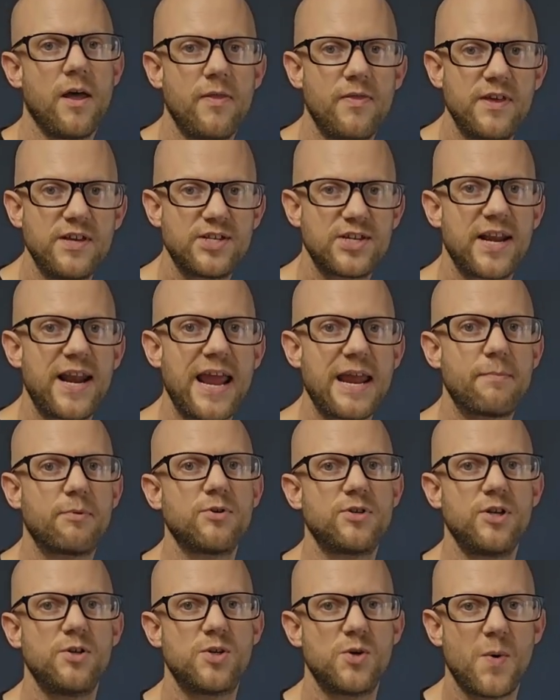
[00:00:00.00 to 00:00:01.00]
This
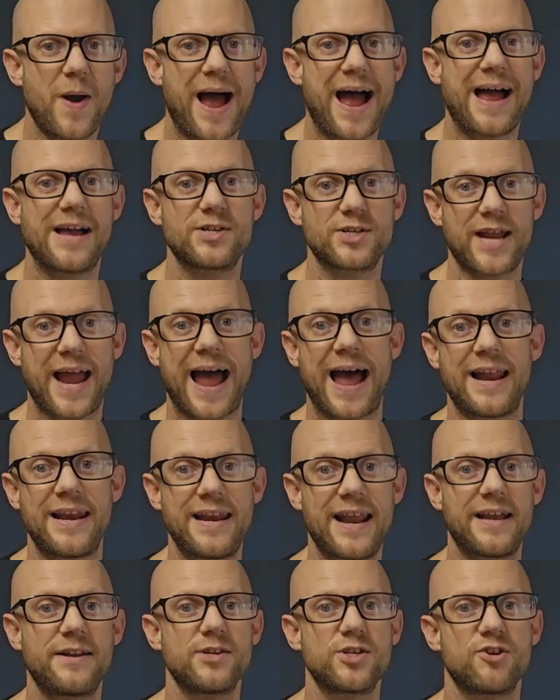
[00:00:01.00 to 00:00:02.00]
enables you to ask
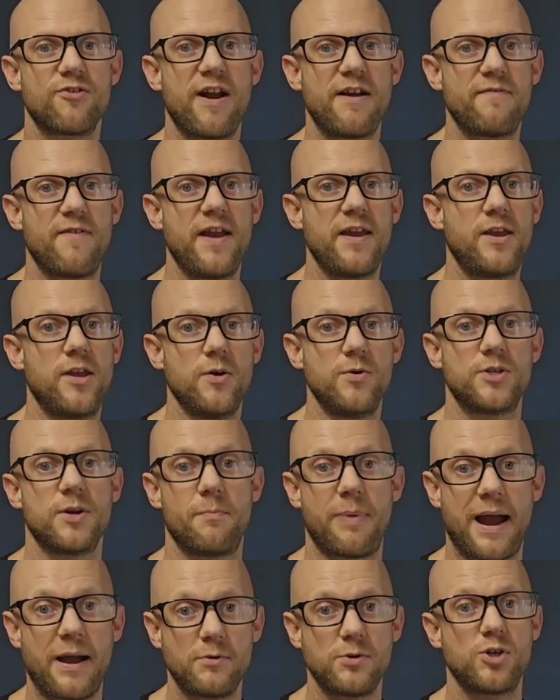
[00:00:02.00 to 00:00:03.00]
and answer FAQs
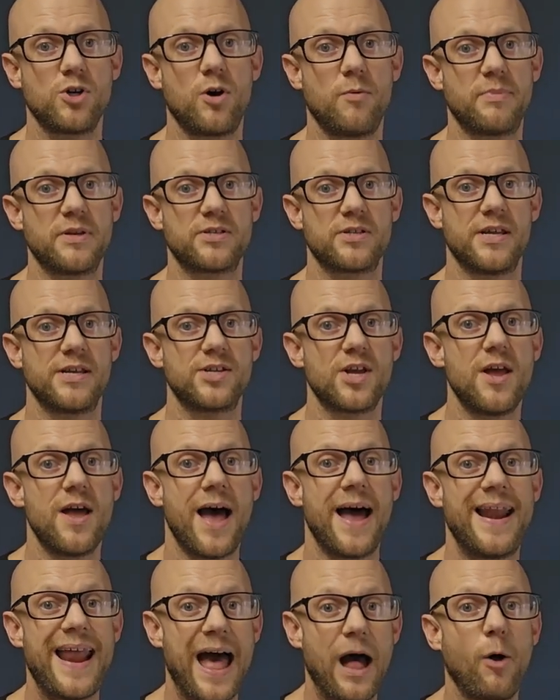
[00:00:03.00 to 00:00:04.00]
about your business
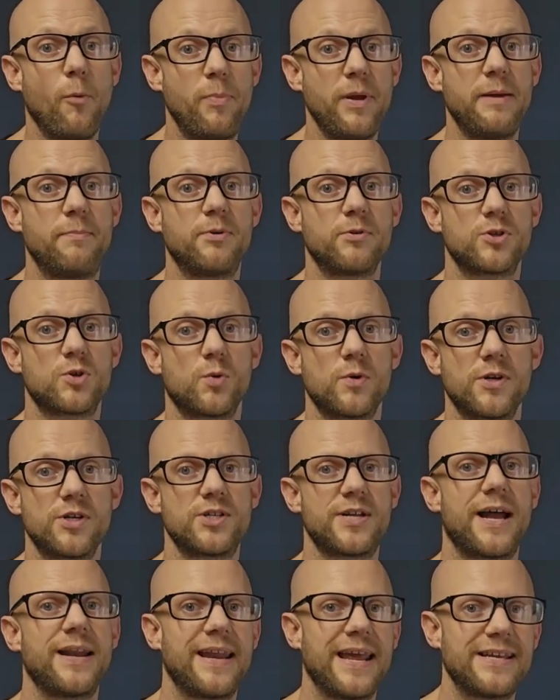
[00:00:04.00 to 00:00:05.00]
and help people to
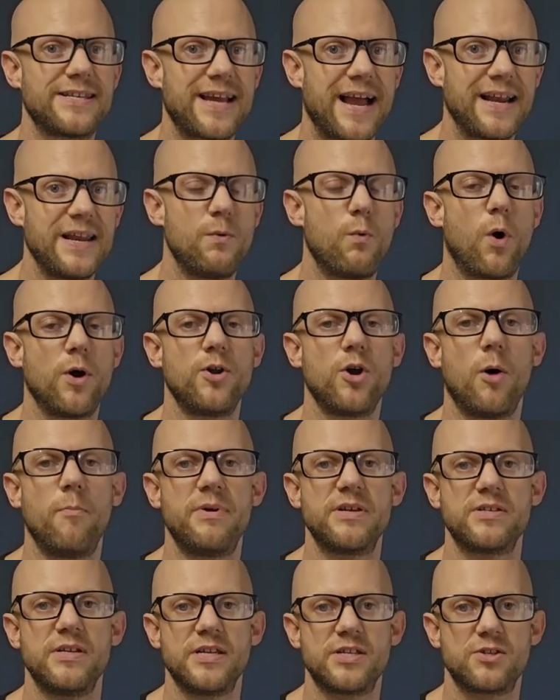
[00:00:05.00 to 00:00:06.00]
understand exactly what your
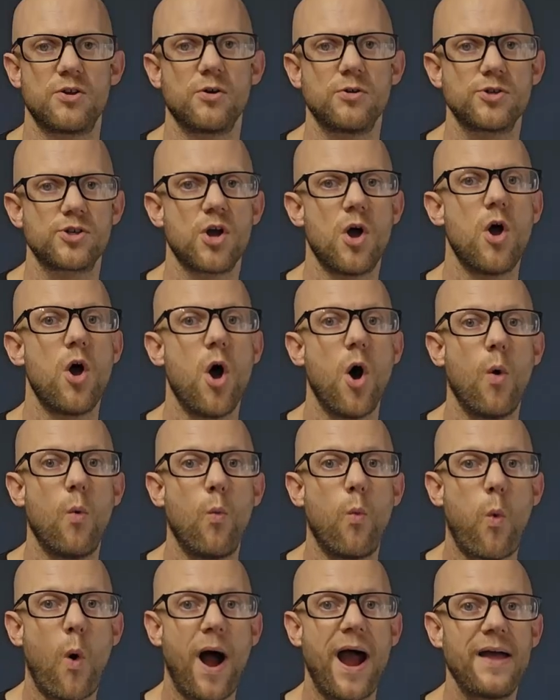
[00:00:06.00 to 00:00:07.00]
business does
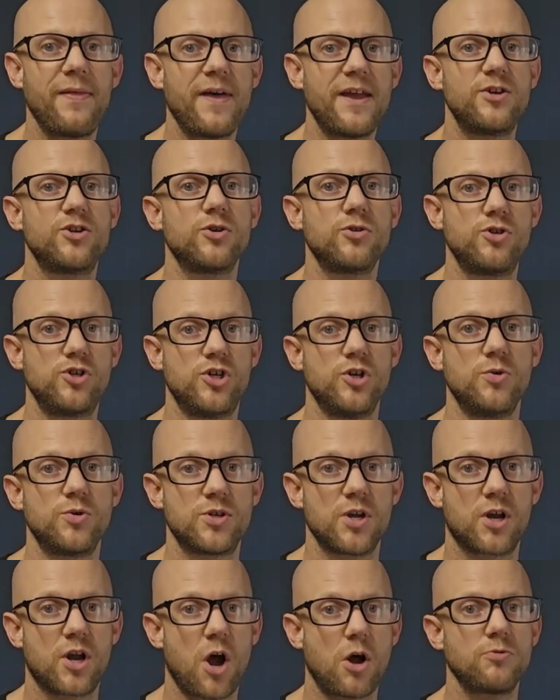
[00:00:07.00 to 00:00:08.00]
and why they should choose
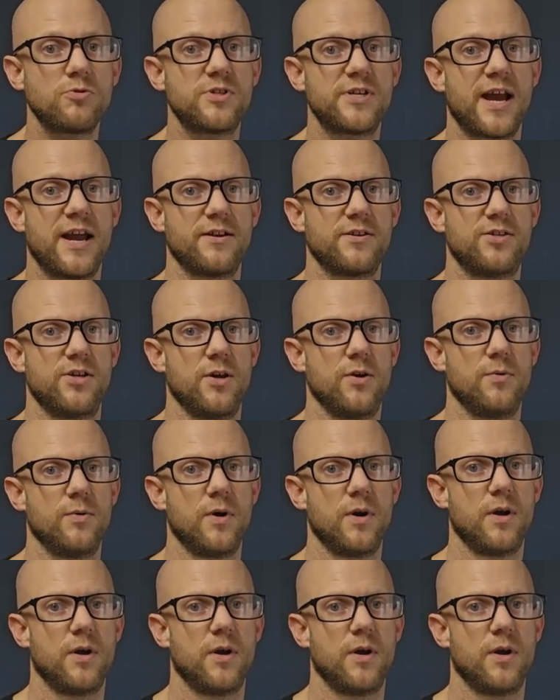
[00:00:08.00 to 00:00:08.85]
to contact you.